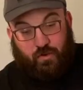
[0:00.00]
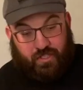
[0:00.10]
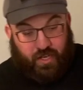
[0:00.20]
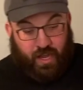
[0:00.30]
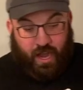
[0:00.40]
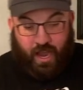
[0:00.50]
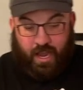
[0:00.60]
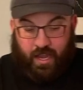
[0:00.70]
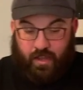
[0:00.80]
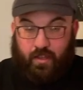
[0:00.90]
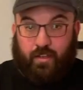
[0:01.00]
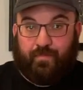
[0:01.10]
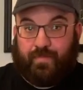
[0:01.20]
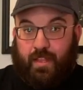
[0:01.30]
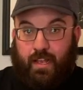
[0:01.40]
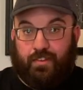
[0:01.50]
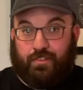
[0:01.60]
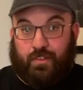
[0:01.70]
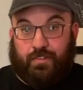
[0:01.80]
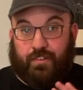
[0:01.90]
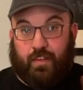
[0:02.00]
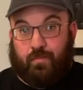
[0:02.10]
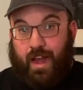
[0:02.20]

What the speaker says: Okay. As you can see,